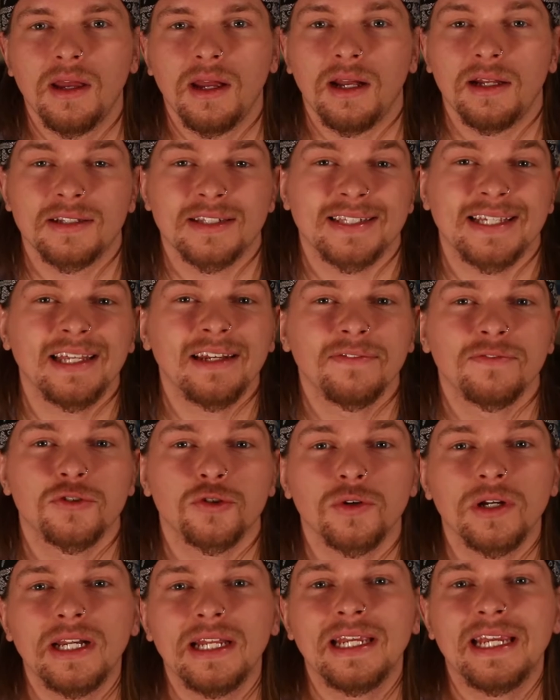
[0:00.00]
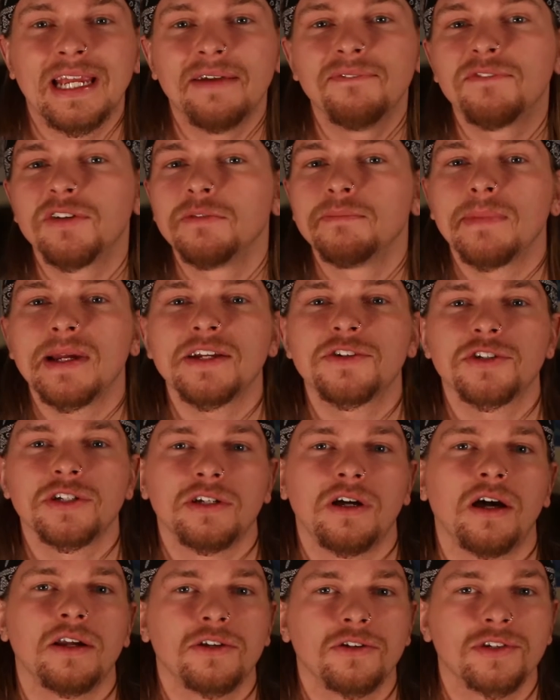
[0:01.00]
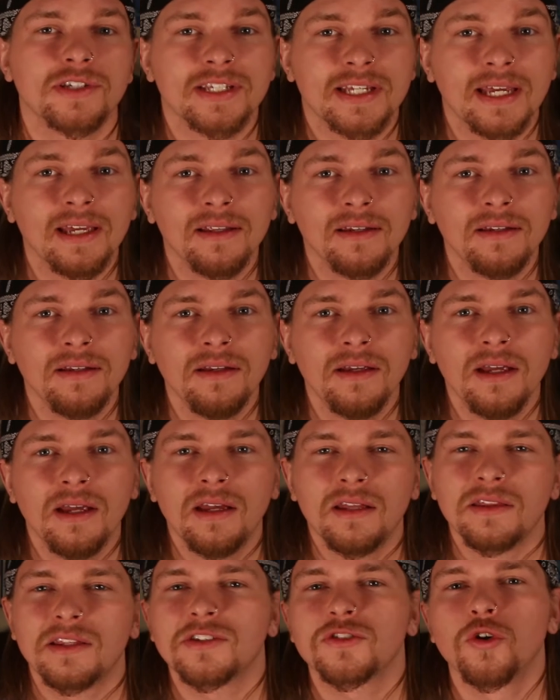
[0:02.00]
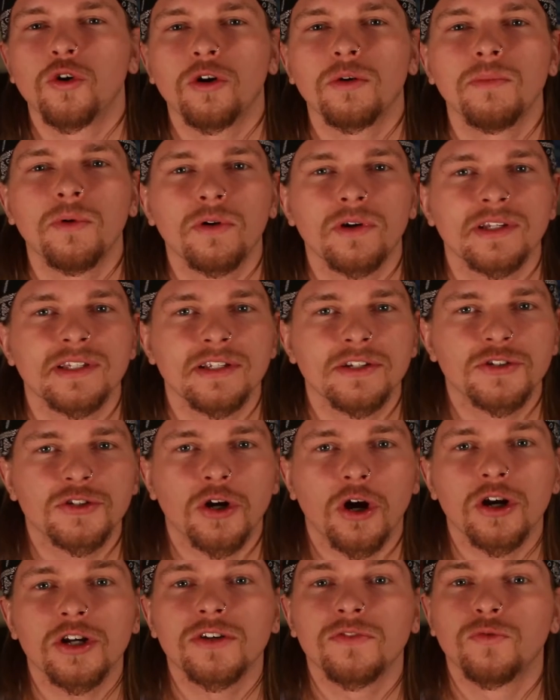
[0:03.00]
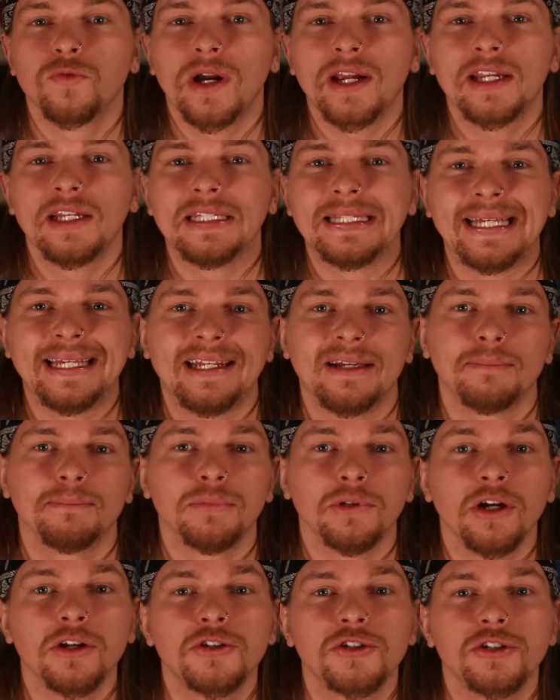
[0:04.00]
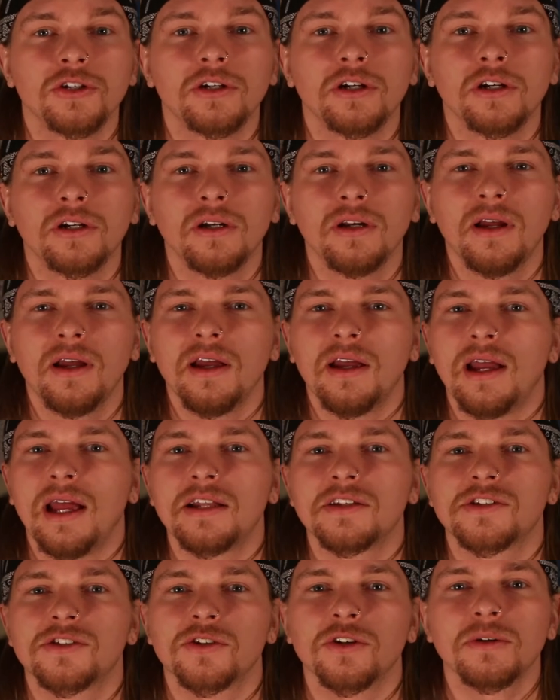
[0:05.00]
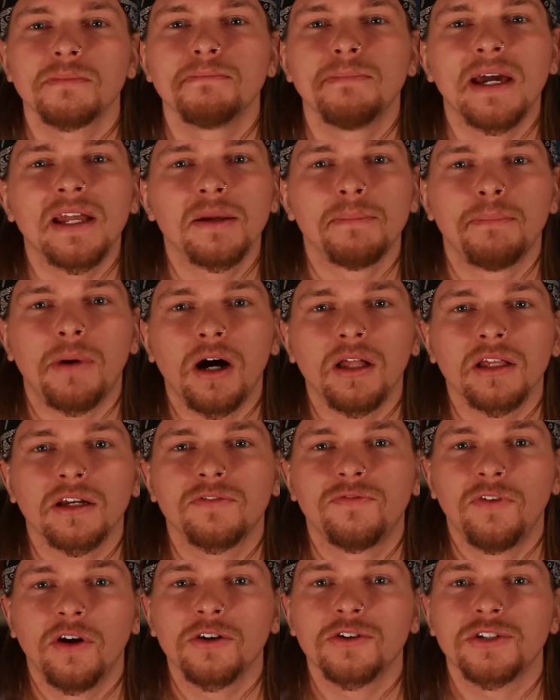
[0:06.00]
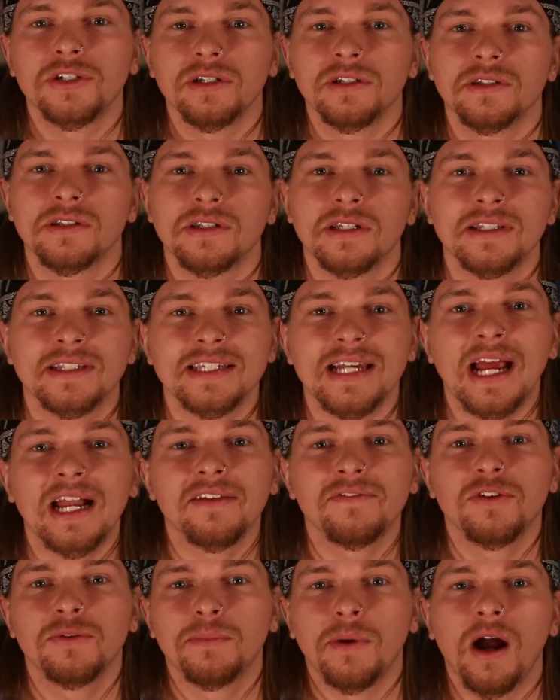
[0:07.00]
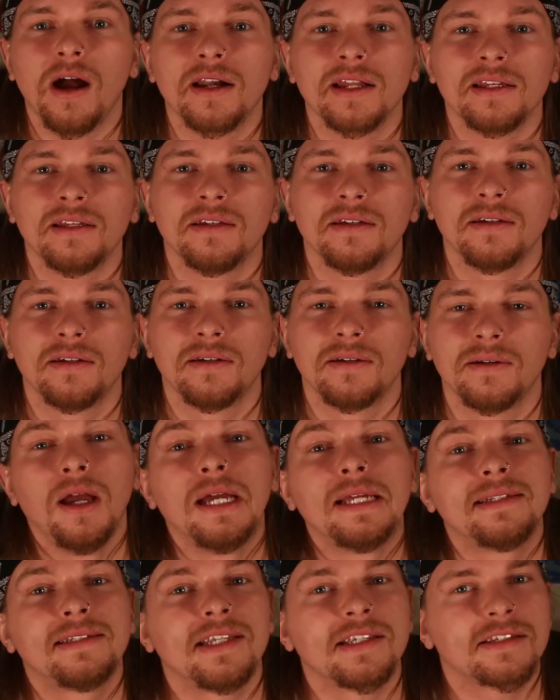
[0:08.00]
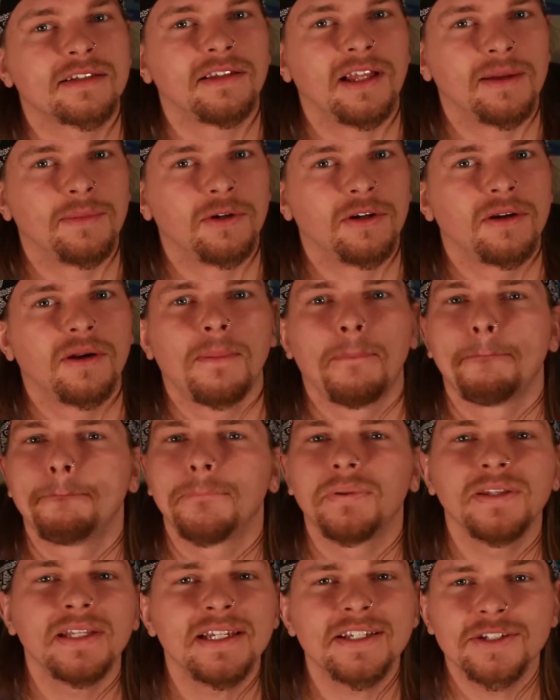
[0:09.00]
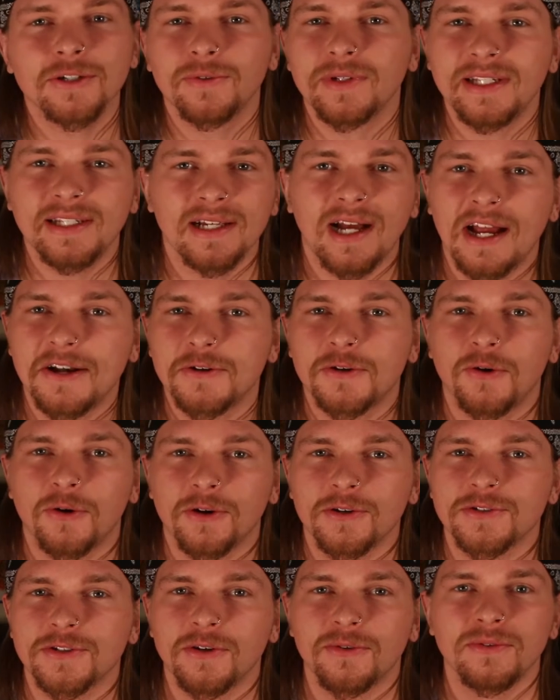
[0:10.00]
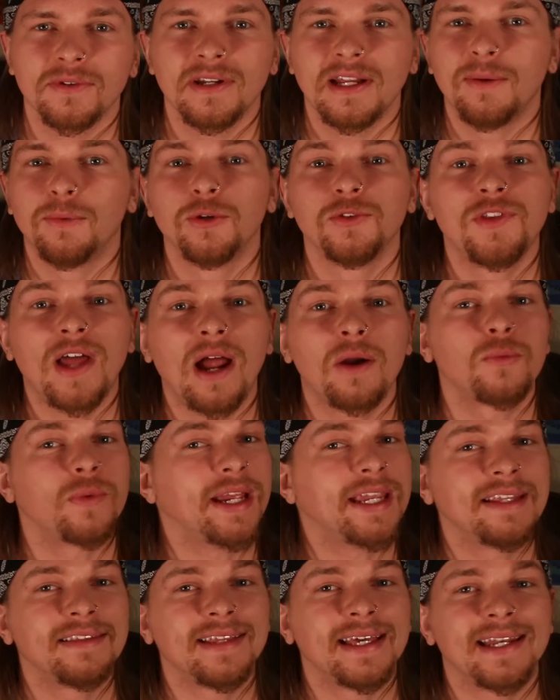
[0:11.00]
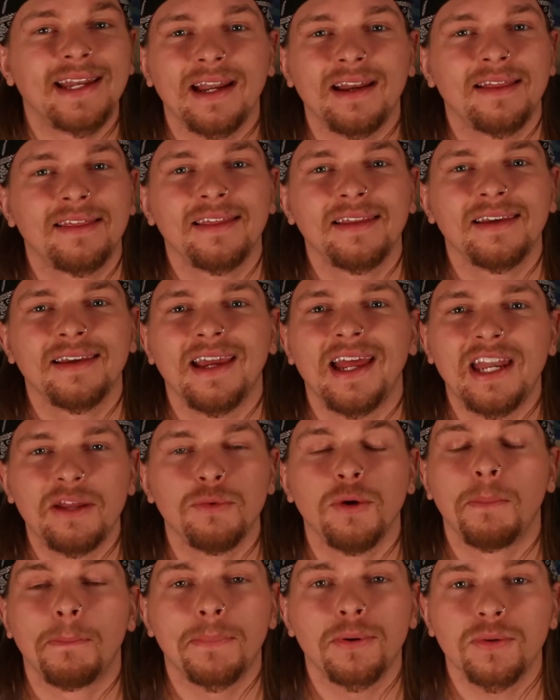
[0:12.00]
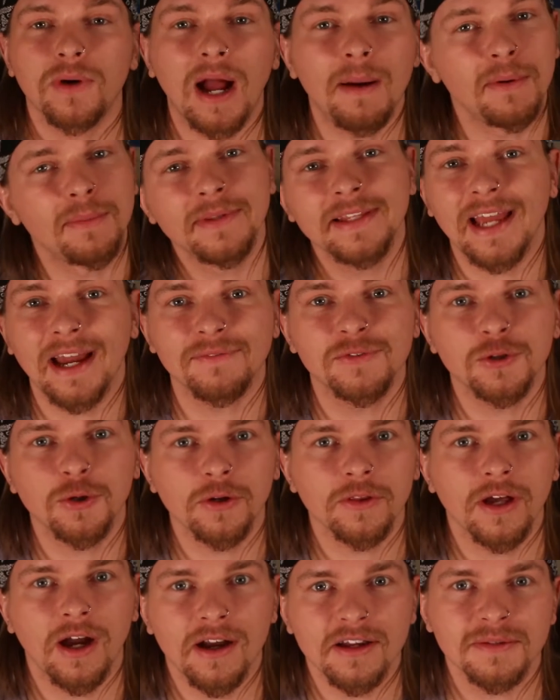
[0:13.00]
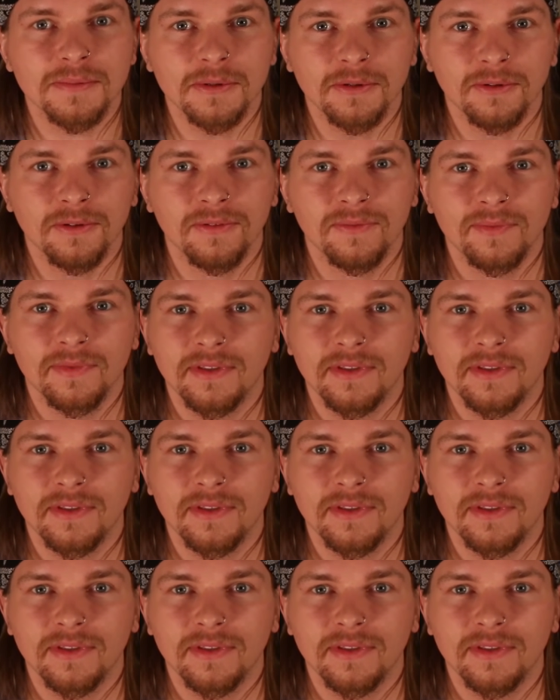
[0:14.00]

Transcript: Instead of treating inflammation on your skin, this hormone is in charge of regulating blood sugar and certain metabolic functions inside of your body. Disclaimer, please don't eat hydrocortisone, it will not regulate anything and you will probably have to go to the hospital.